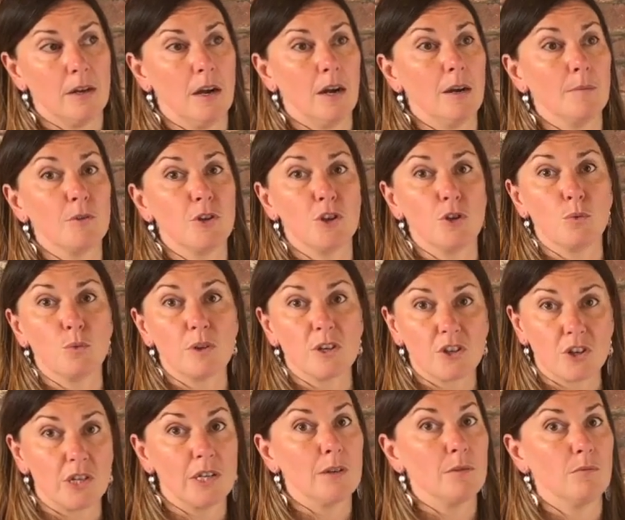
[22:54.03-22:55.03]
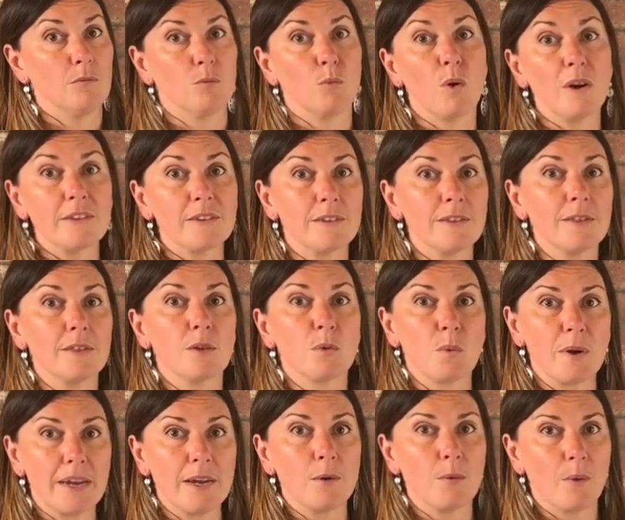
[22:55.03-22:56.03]
Um, do you wish it wasn't the
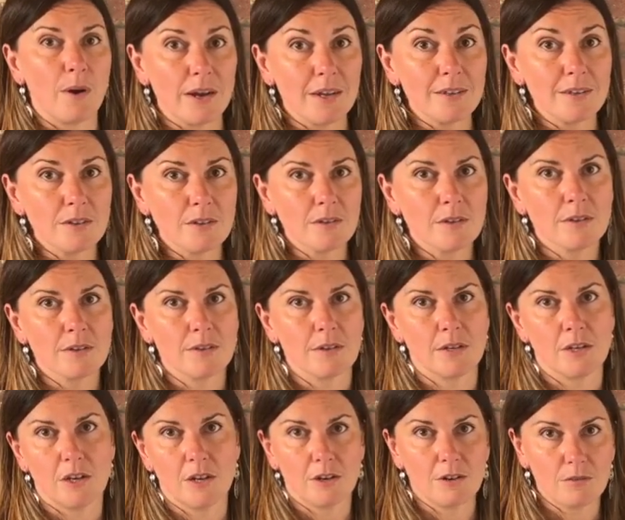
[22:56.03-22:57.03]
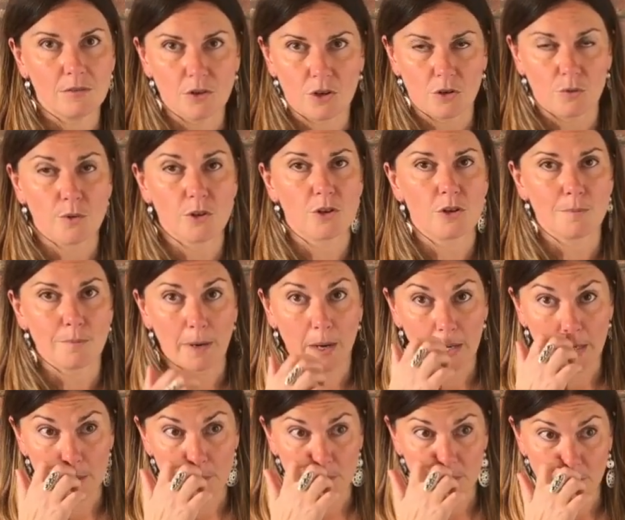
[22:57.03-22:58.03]
way it was? You know, do you wish your
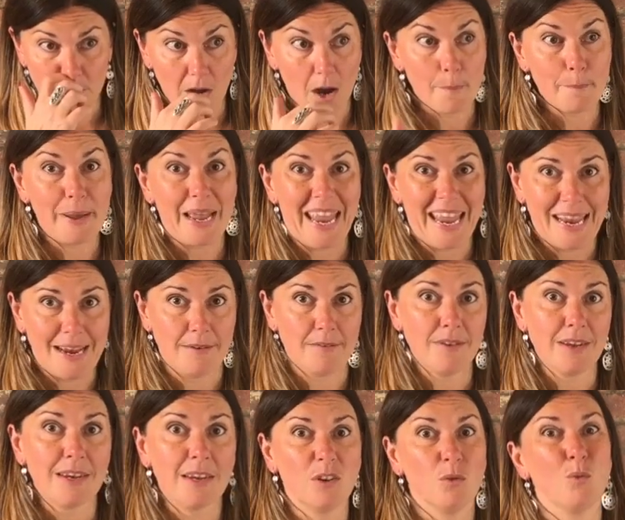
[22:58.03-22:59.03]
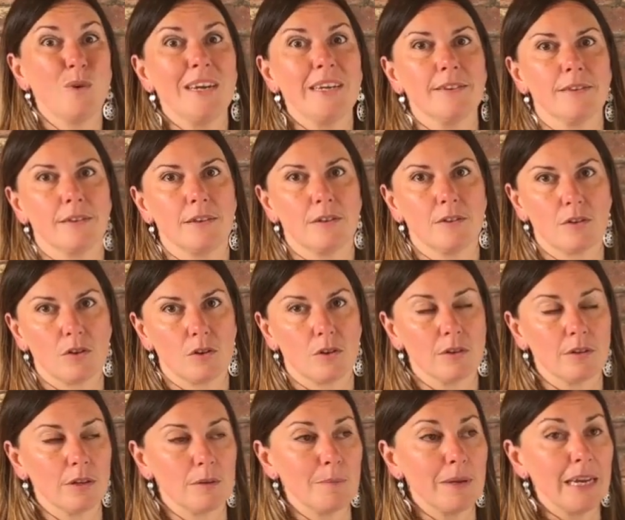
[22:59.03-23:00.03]
body was not behaving in ways that it's
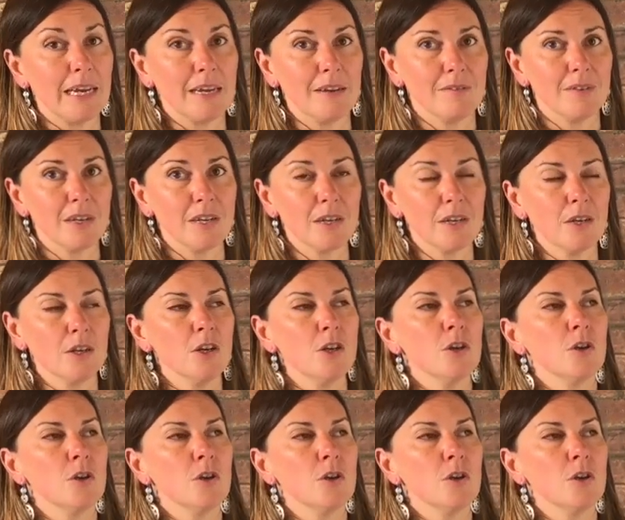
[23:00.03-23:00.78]
currently behaving?